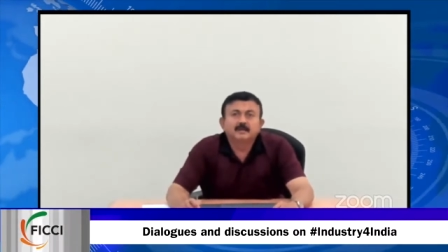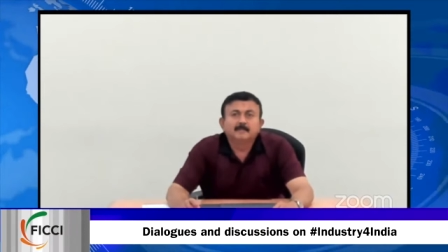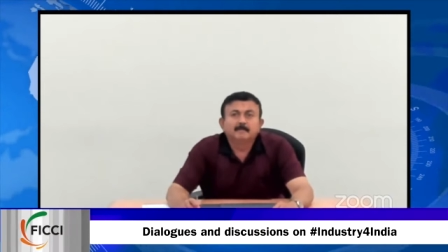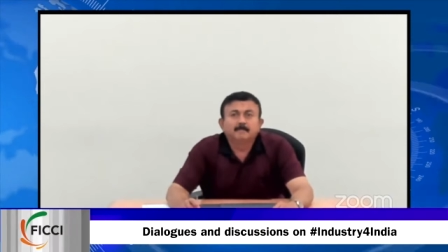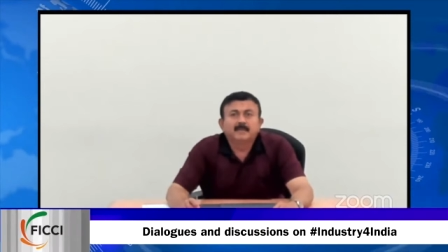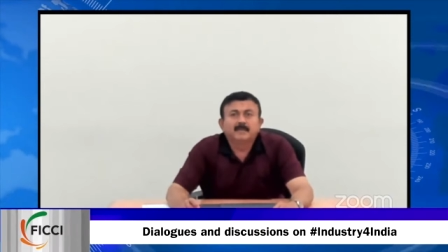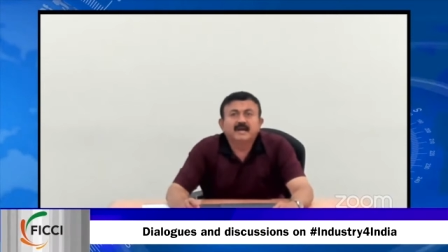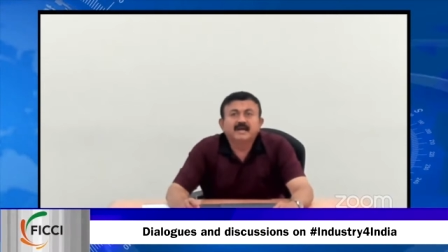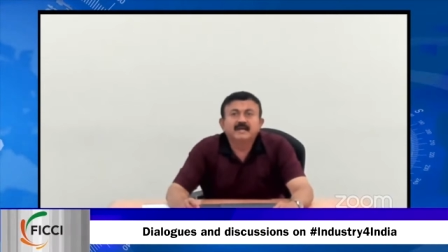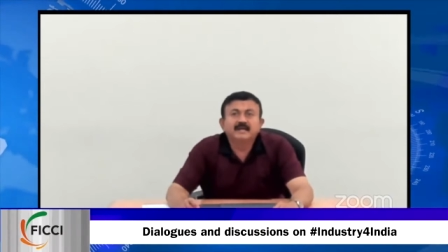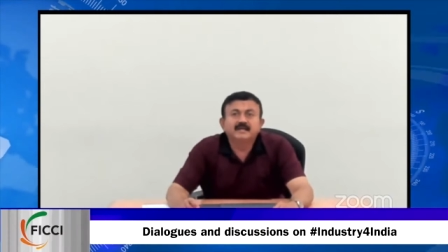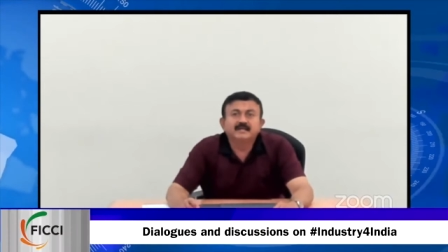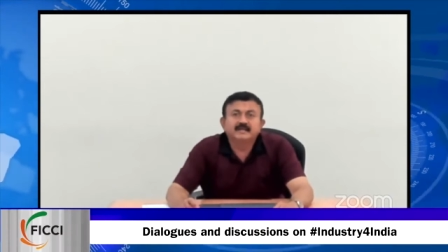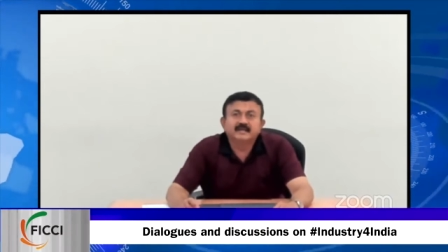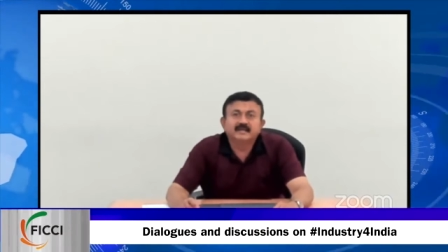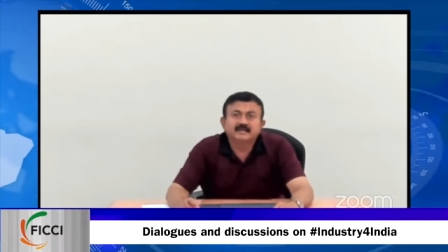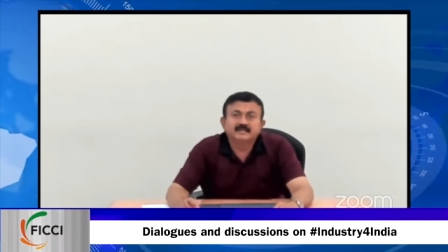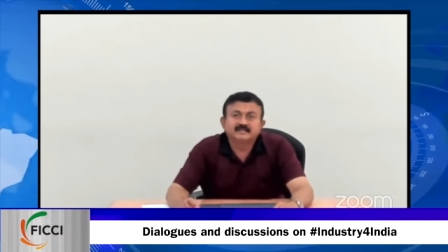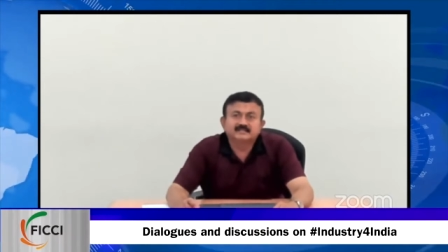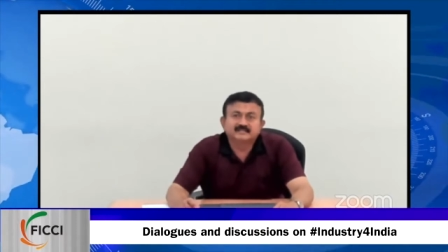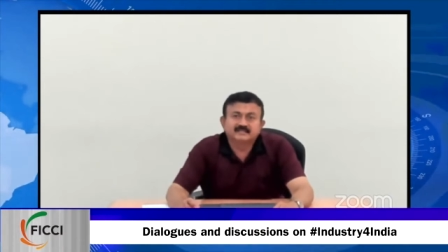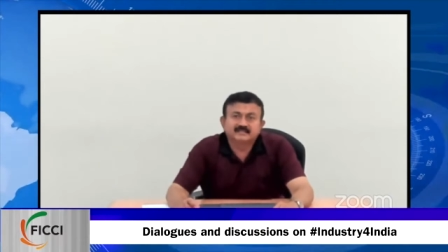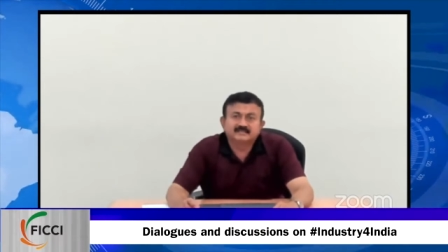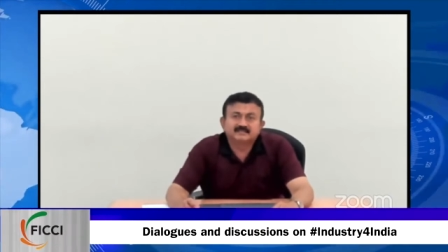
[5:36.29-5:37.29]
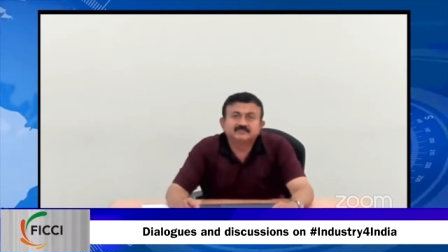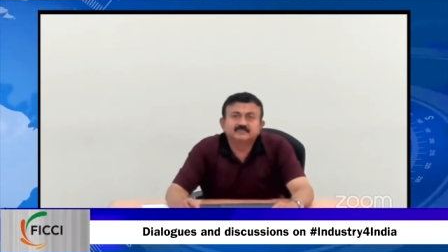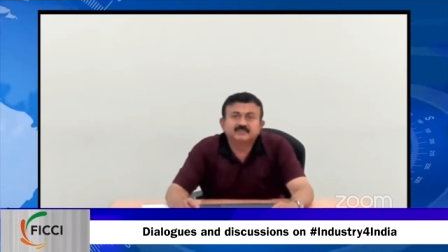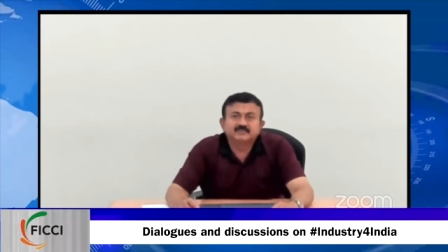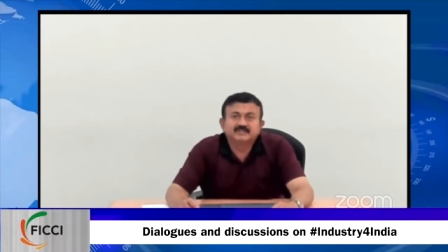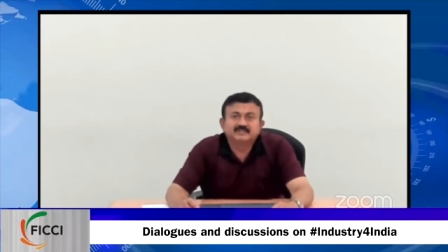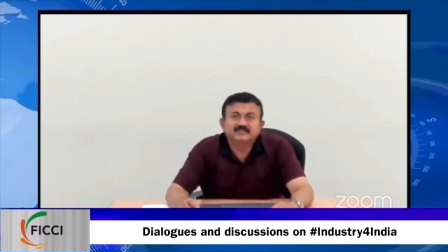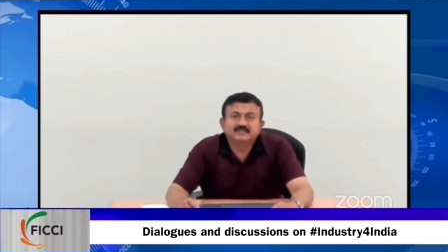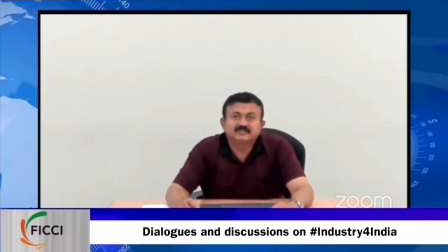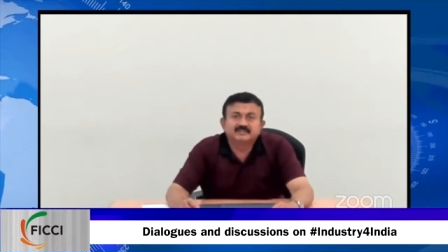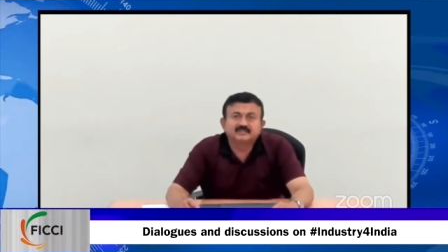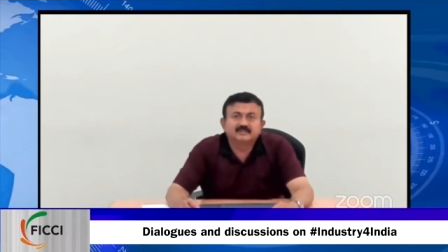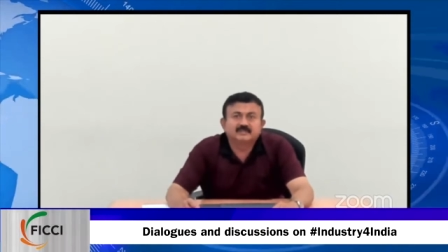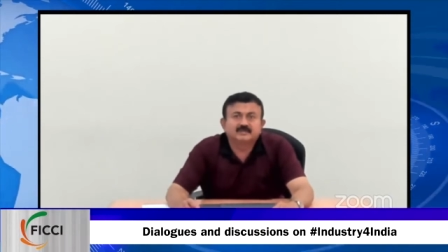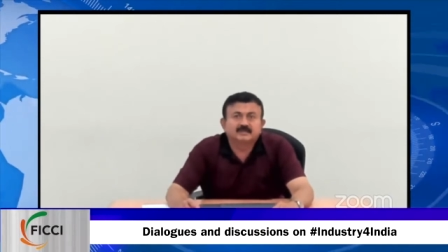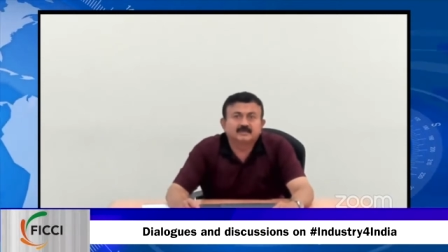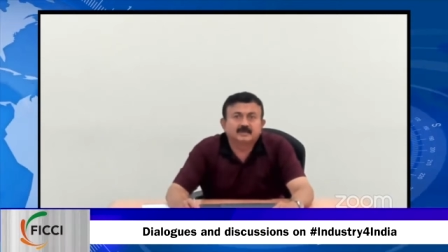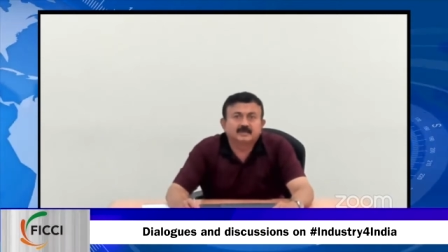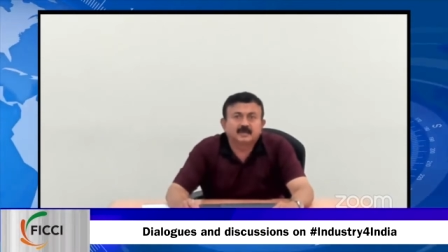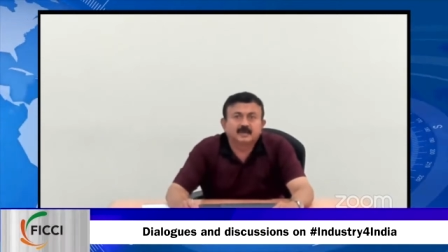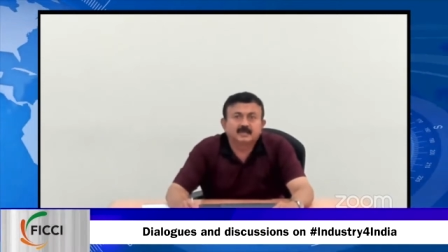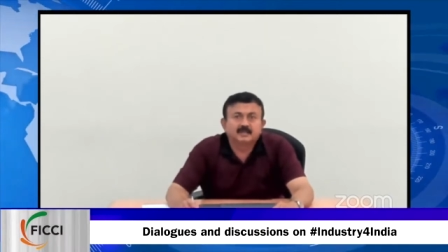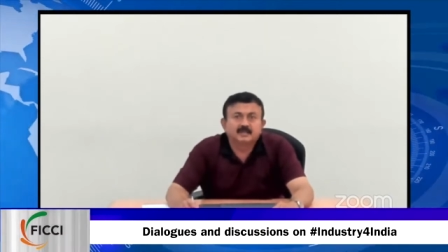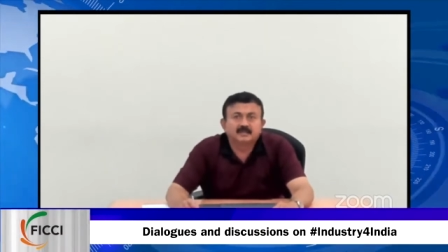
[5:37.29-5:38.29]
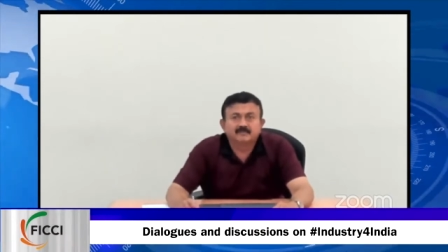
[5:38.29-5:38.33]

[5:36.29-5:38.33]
mild cases, which uh,